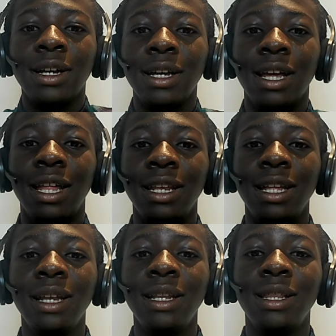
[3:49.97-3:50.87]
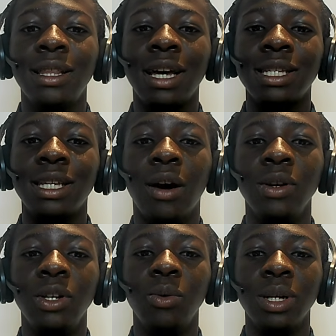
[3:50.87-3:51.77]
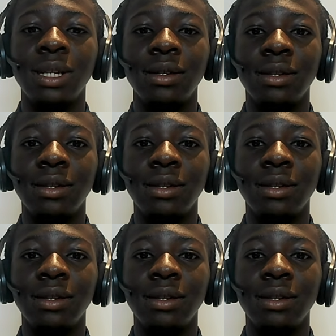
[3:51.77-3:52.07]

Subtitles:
And then that's how you do it.